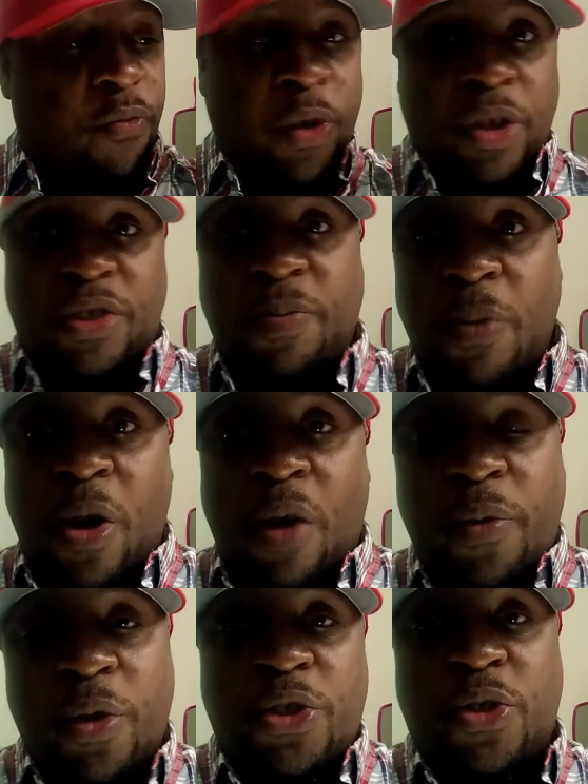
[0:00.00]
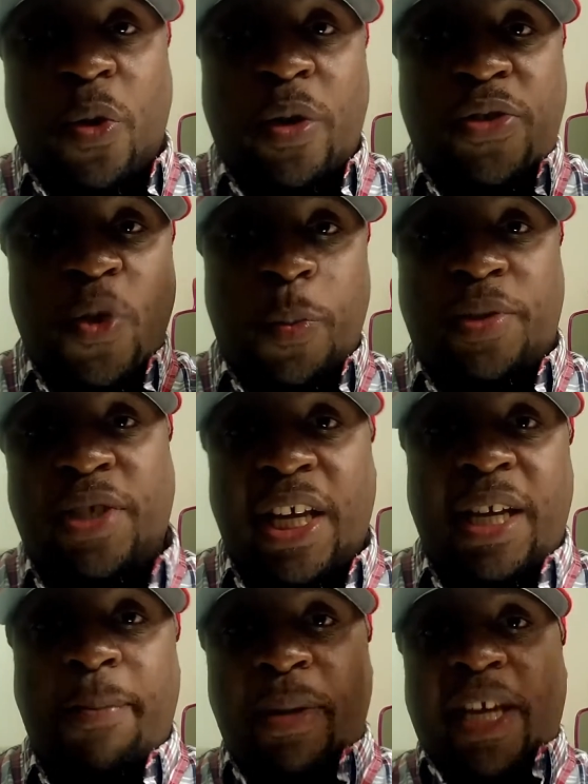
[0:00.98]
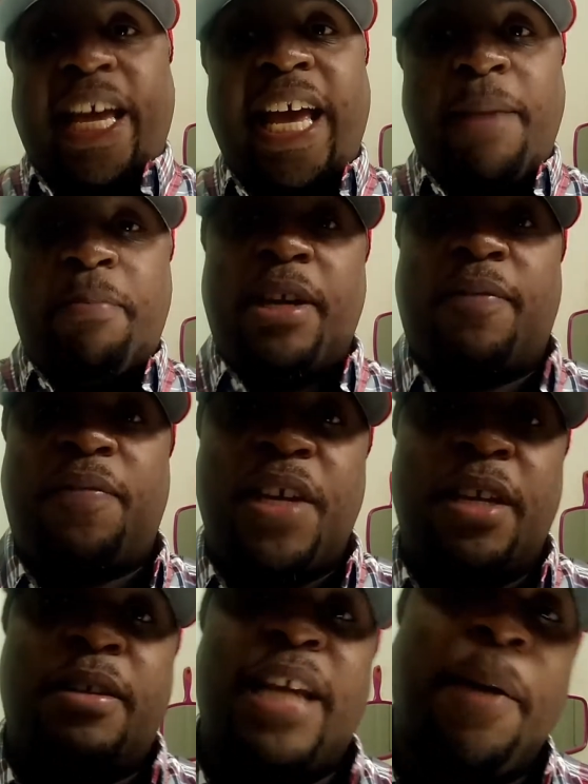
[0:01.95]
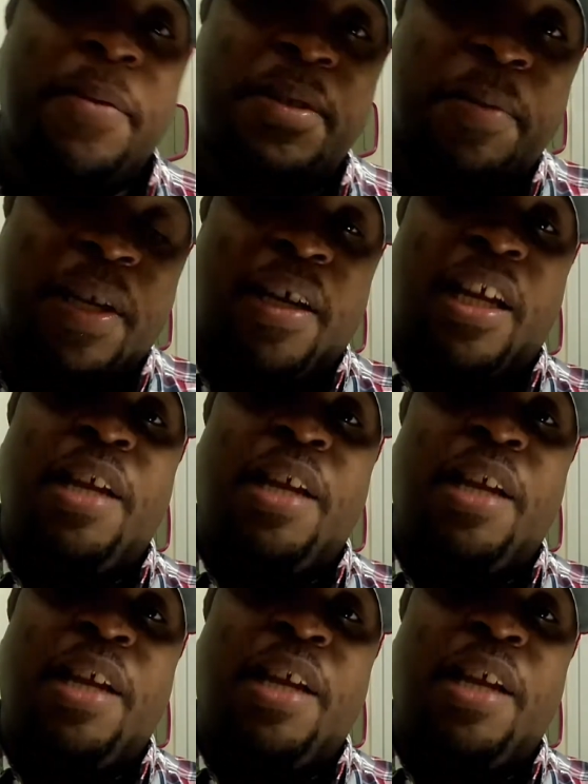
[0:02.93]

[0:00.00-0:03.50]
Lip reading: real small, real short, super skinny, big head, big feet. That was me.